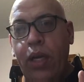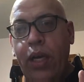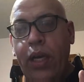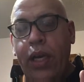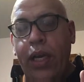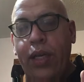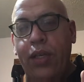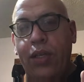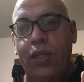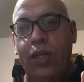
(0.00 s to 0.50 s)

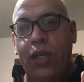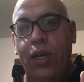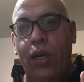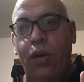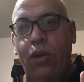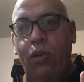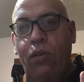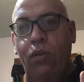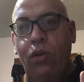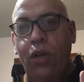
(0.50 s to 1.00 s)
and
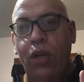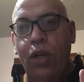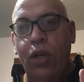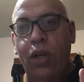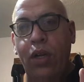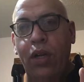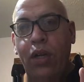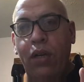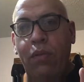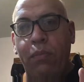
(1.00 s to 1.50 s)
so
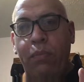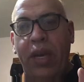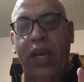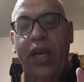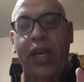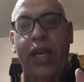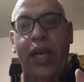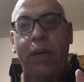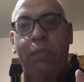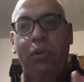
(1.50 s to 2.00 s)
being
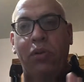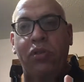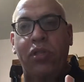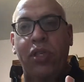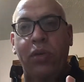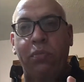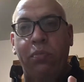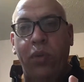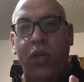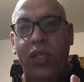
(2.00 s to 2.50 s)
able
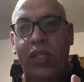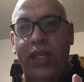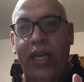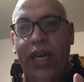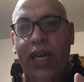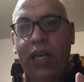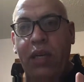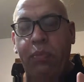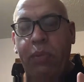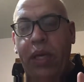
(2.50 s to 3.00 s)
to
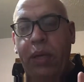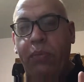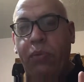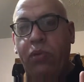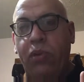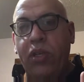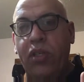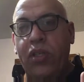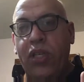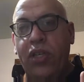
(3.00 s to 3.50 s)
protect people
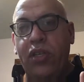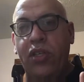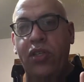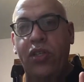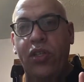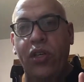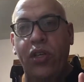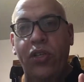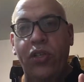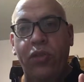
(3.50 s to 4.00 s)
in such a
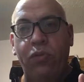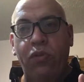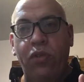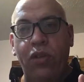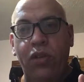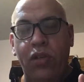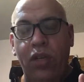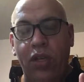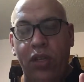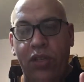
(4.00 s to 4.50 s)

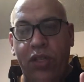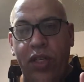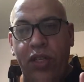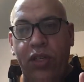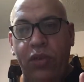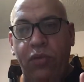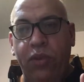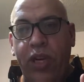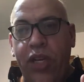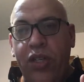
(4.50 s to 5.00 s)

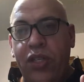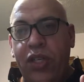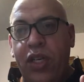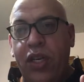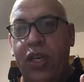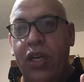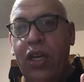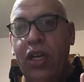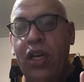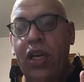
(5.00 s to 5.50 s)

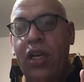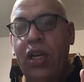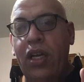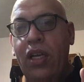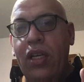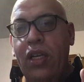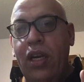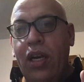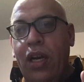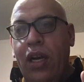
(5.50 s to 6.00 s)
situation,
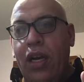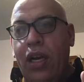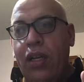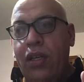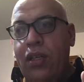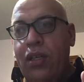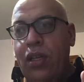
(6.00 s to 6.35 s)
uh,